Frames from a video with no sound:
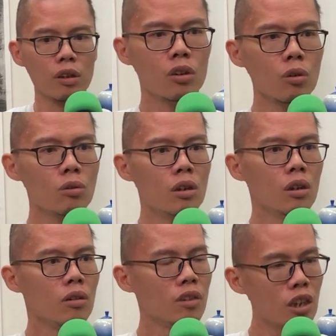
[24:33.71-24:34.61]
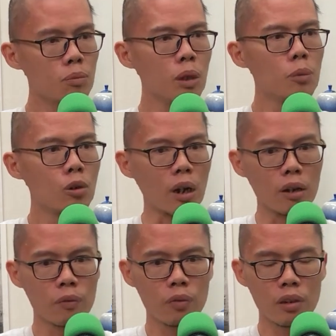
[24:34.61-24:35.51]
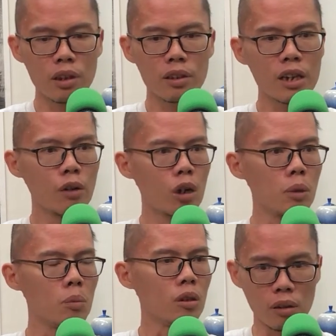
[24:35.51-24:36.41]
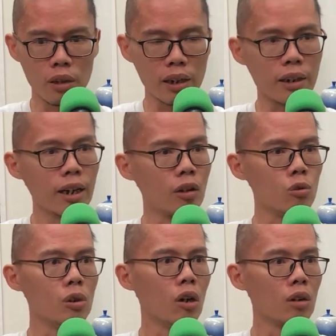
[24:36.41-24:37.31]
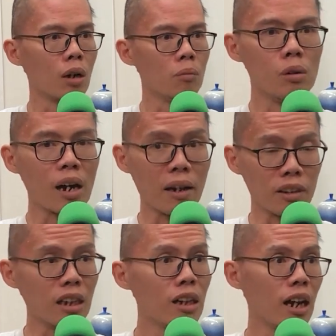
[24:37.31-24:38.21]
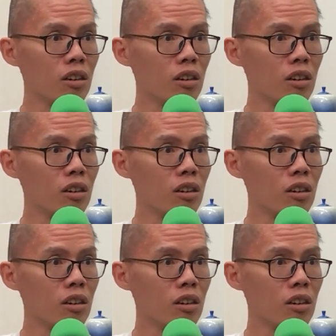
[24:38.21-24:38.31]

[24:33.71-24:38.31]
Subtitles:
So these people, right, these DIY people, they can get a good outcome. I think lah,